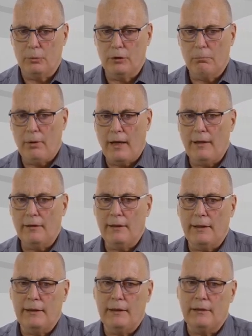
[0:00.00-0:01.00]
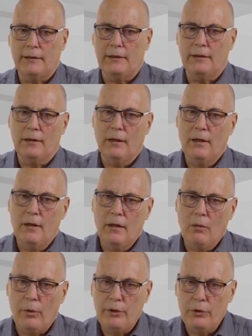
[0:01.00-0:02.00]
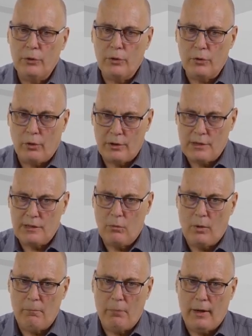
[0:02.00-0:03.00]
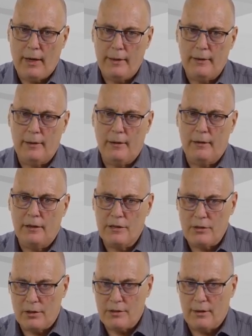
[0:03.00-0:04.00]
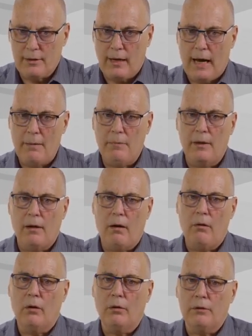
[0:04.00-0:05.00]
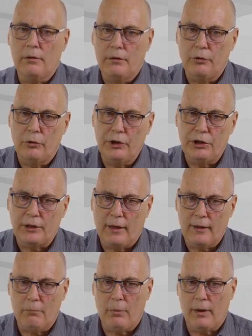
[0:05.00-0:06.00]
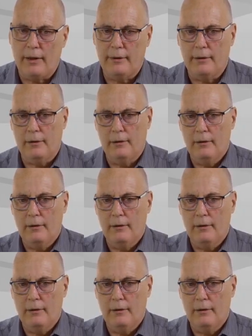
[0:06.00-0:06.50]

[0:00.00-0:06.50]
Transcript: But the blinder technique sees when you cross the one blinder and it starts a timer, how long till you reach the other blinder.